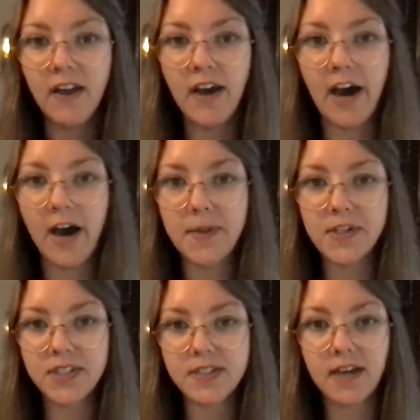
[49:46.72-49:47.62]
And
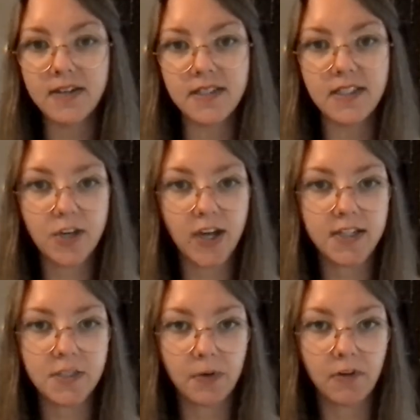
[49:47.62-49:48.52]
she's constantly trying
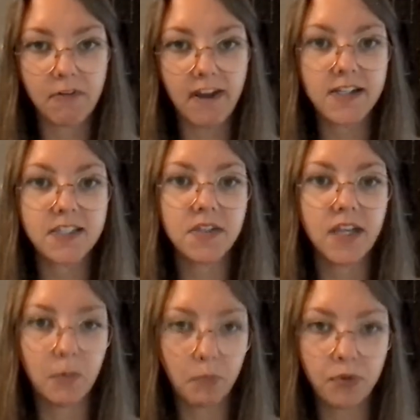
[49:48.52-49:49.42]
to perfect and
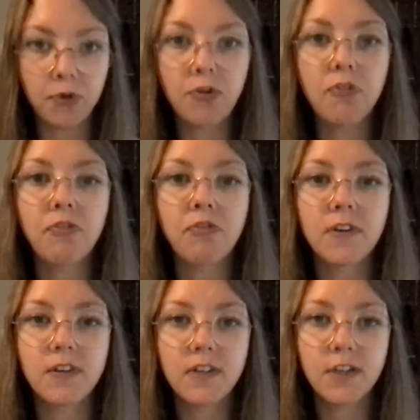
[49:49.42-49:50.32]
improve
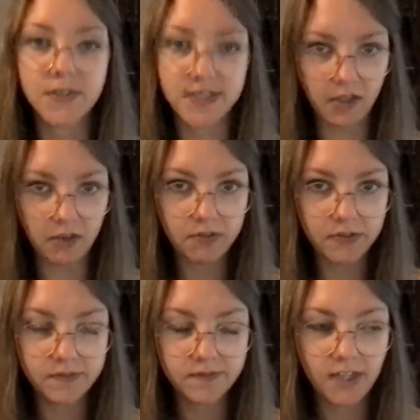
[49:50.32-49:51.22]
herself,
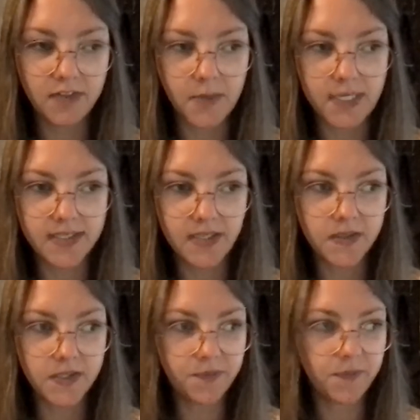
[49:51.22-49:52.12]
if that makes
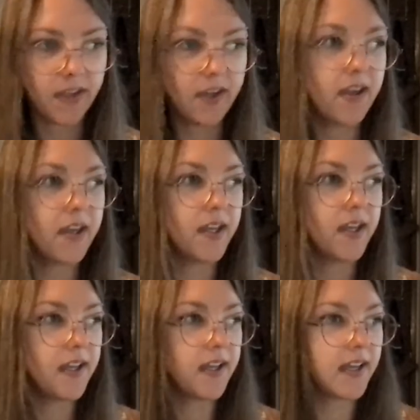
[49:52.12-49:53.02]
sense.
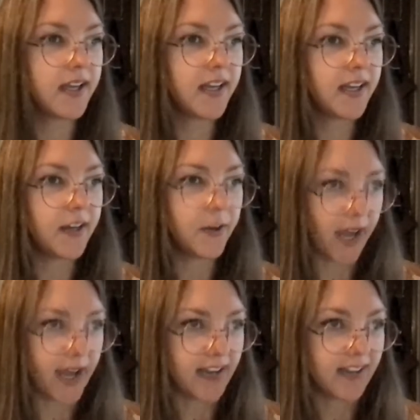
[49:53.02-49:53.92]

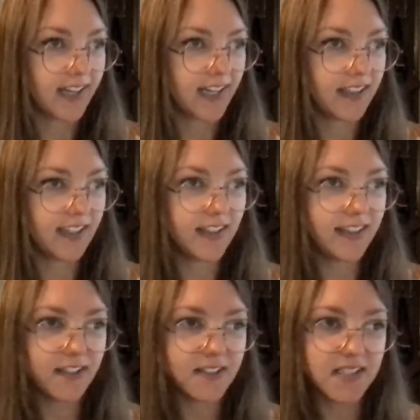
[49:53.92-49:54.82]
Okay, I think that
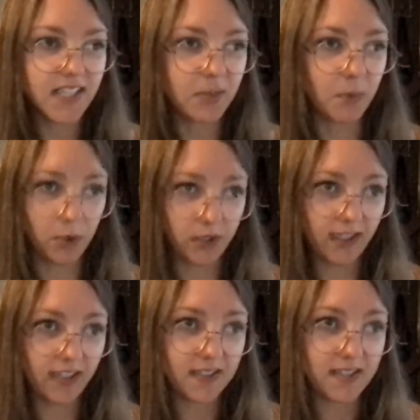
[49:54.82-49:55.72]
there's like more I
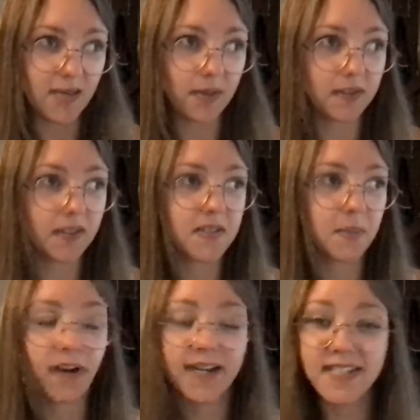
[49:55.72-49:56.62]
could say about this,
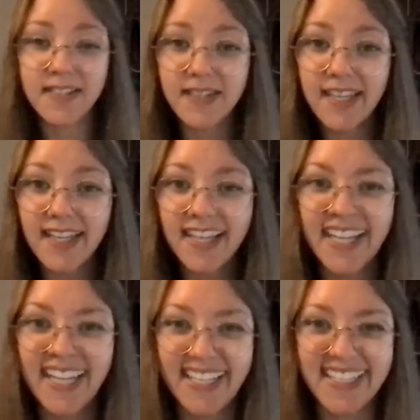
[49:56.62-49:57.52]
surprisingly.
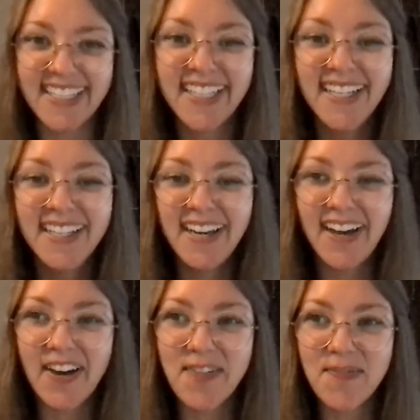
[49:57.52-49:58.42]

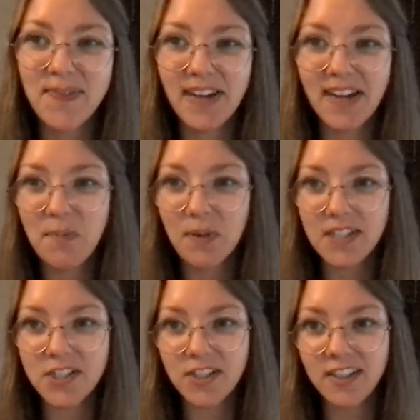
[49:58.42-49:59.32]
But I'm pretty
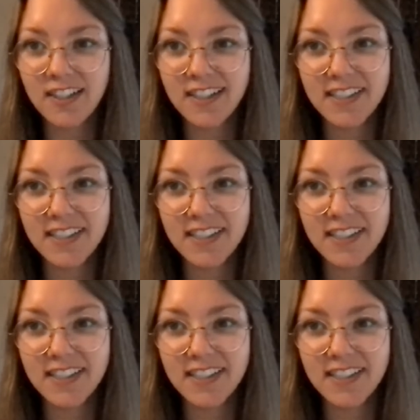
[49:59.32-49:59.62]
sure